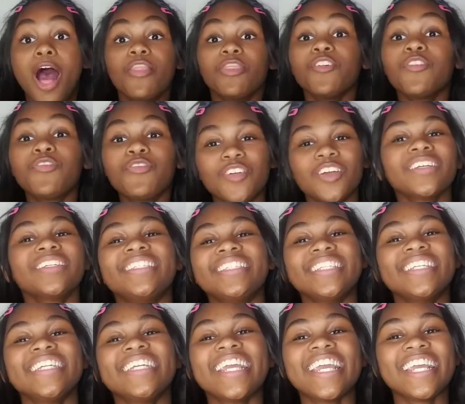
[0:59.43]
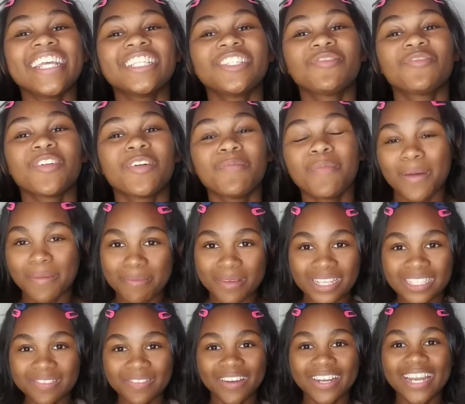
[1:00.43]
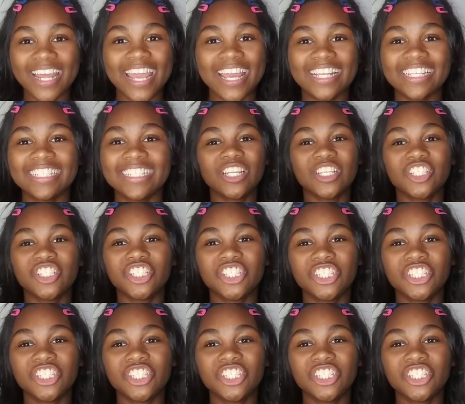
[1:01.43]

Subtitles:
The first thing is from my best friend, Angela.